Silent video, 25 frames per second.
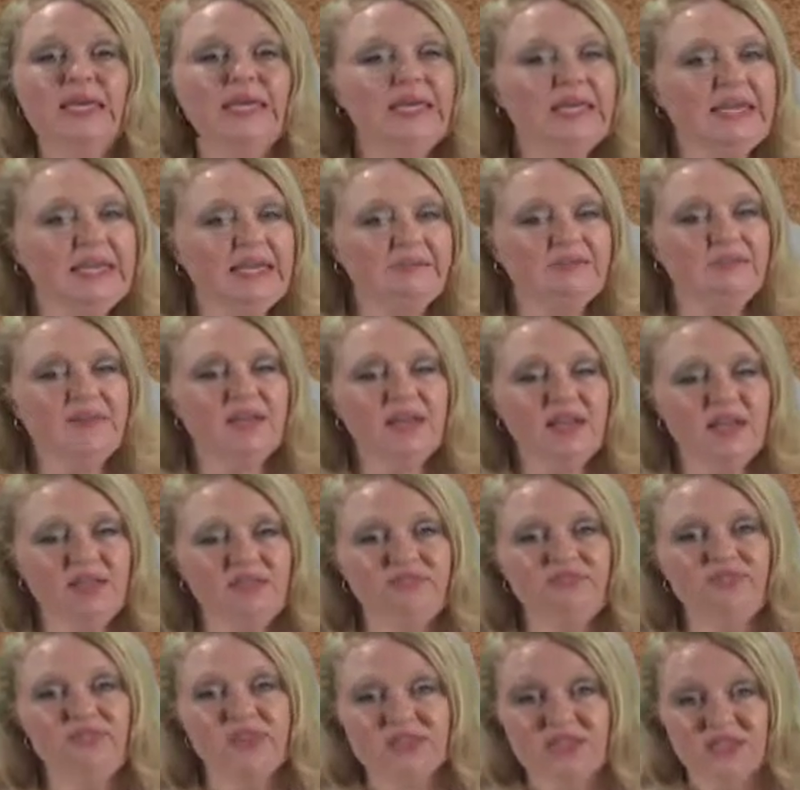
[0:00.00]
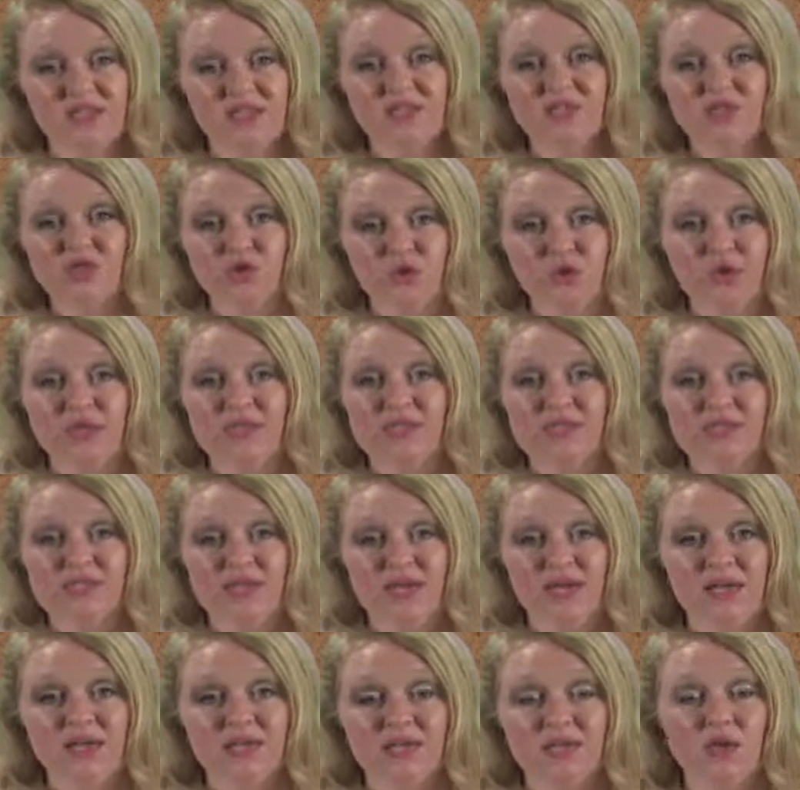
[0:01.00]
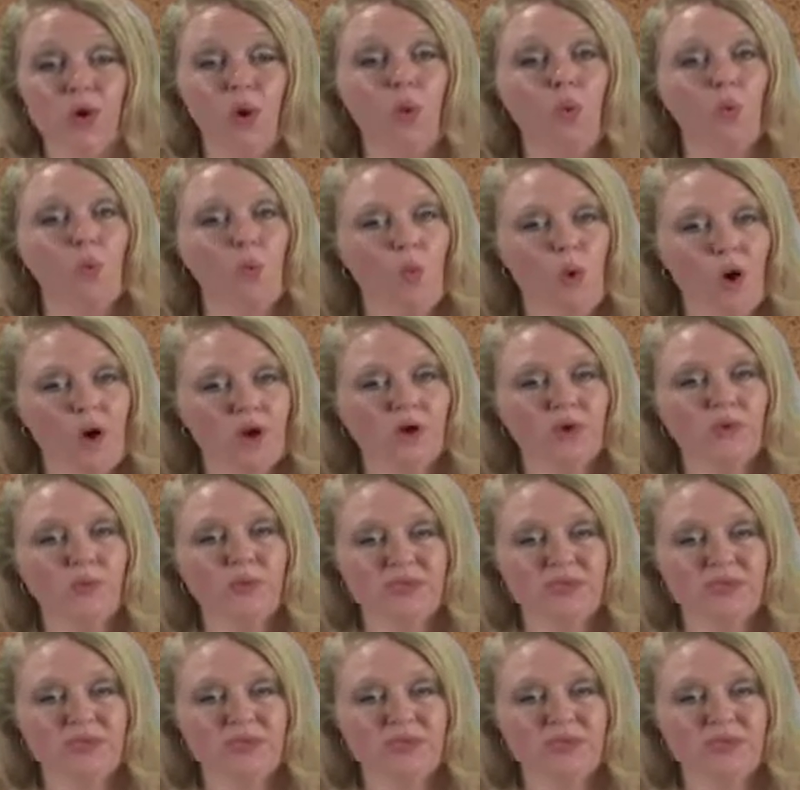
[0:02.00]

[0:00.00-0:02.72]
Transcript: even if the sunscreen says water